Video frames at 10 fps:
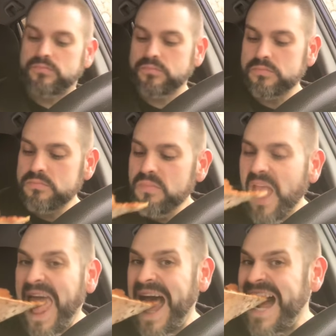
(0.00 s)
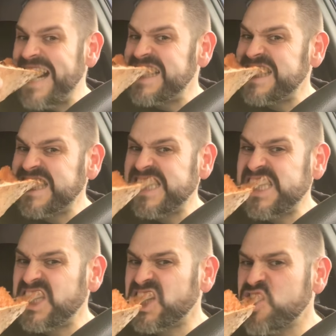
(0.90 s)

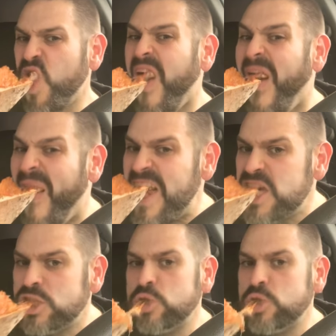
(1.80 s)
[no speech]